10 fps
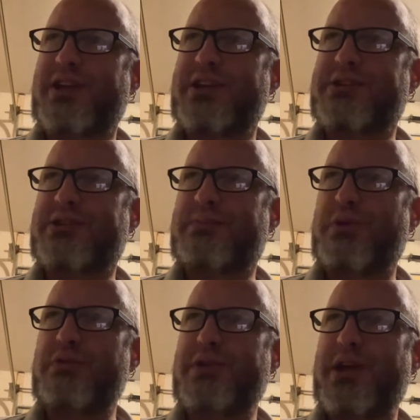guess
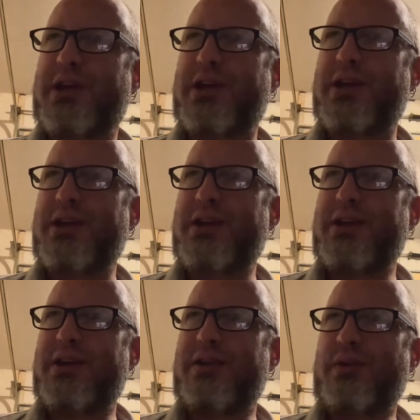Sputnik,
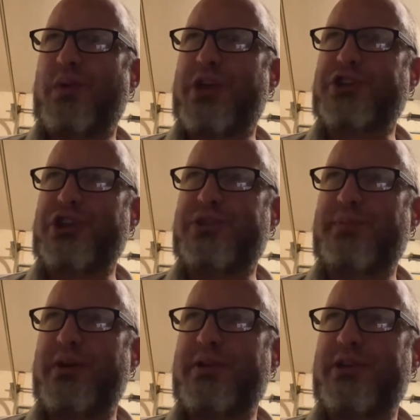the Russian
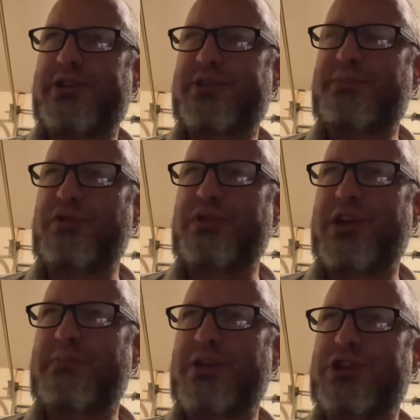
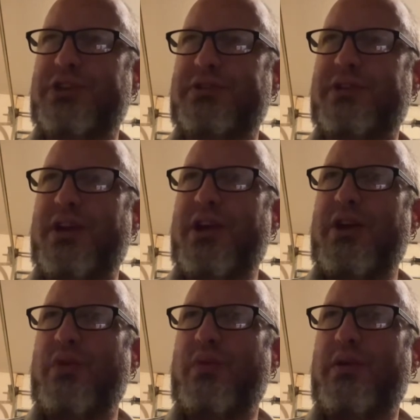Sputnik missions.
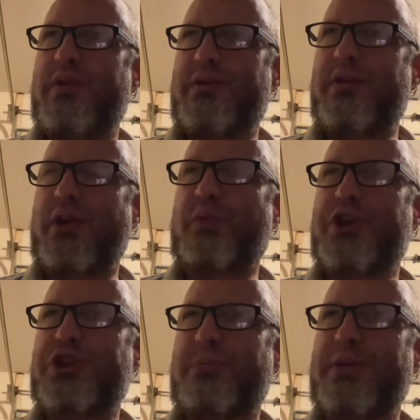The
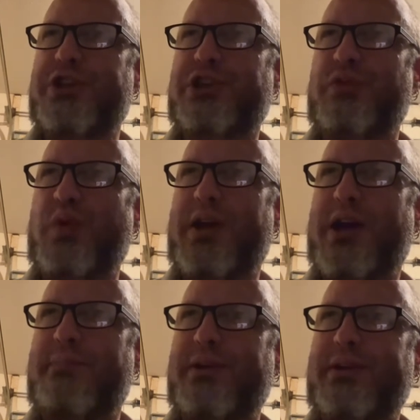original mission went
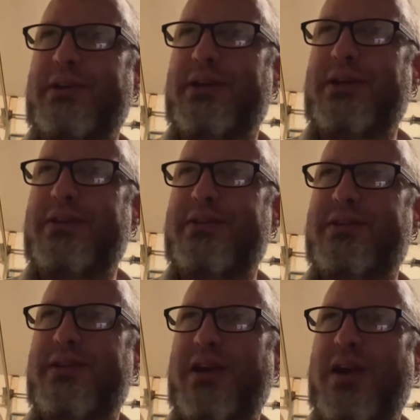up in
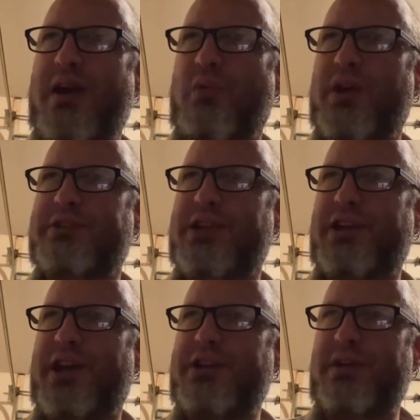I want to say
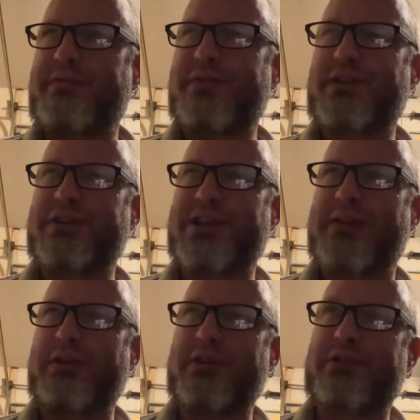
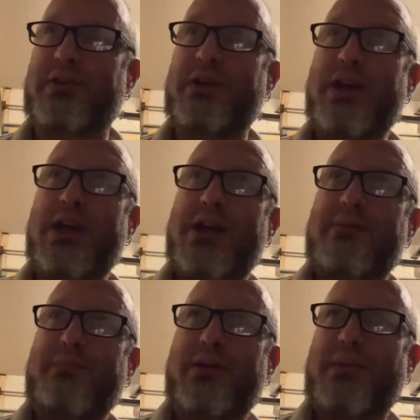1957. So
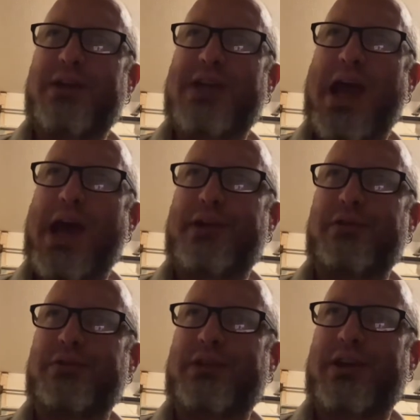my dad,
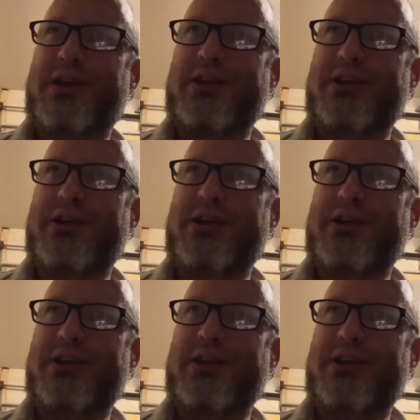who's like in